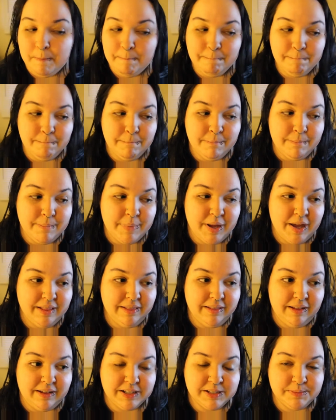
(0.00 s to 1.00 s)
my
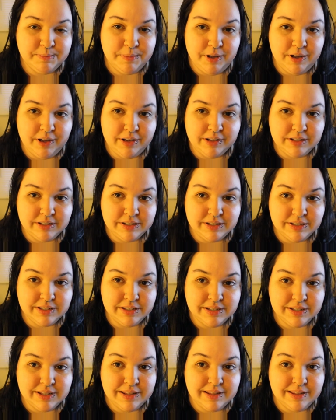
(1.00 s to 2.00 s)
Luxe
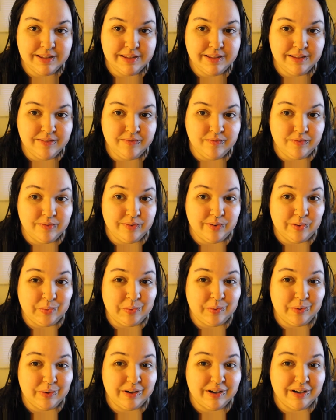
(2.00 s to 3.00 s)
box
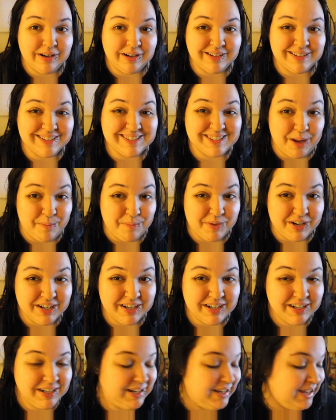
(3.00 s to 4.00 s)
for
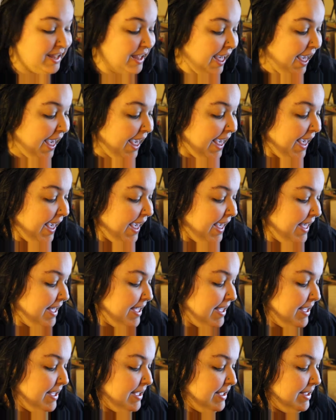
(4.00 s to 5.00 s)
summer
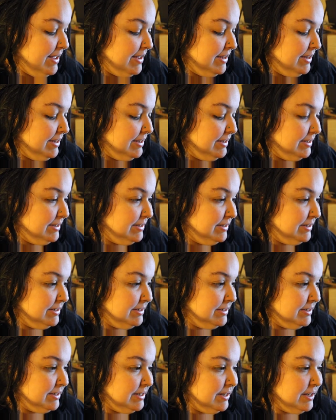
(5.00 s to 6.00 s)

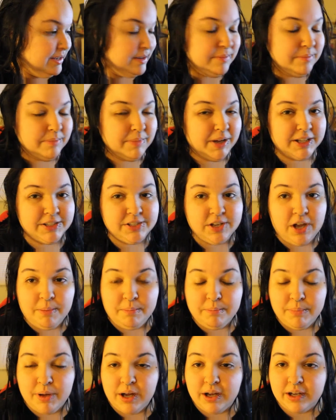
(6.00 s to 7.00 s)
and my
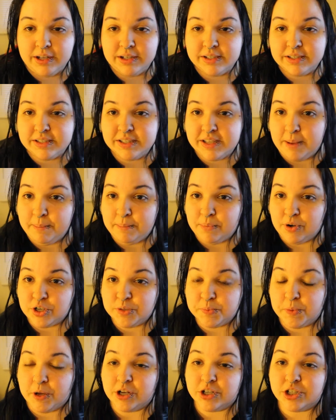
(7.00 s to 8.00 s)
top box and
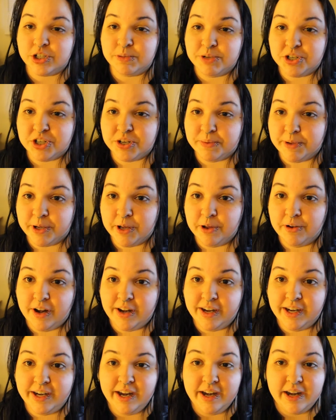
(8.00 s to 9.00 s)
Birchbox should be shipping out
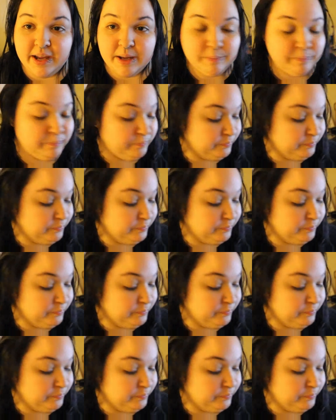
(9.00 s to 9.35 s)
any day now.